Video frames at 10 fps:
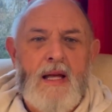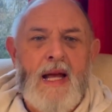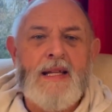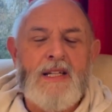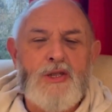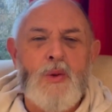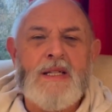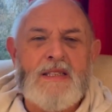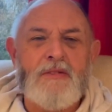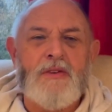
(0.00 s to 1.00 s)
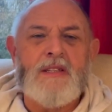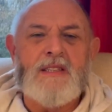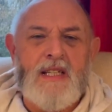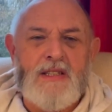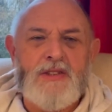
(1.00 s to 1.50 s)
in the 21st
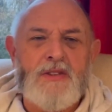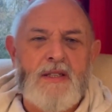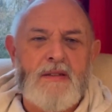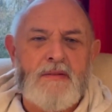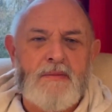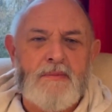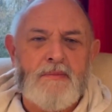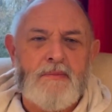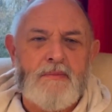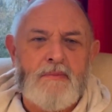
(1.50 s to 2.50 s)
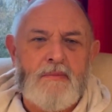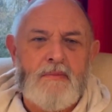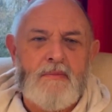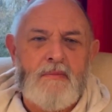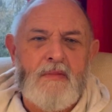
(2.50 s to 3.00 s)
century.
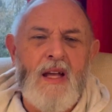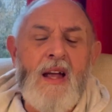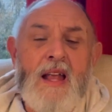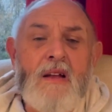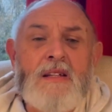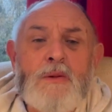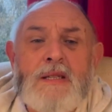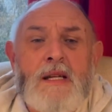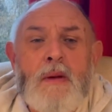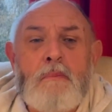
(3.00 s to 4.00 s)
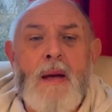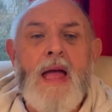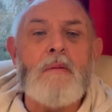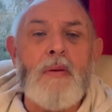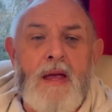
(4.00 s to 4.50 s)
Yeah, I know there's always going to be
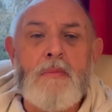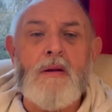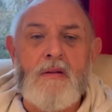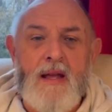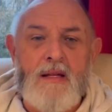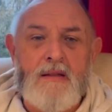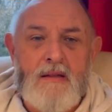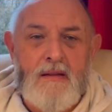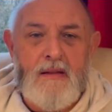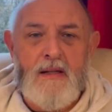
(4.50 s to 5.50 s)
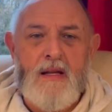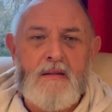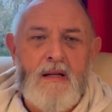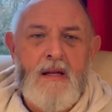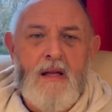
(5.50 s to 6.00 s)
bad people around, you know.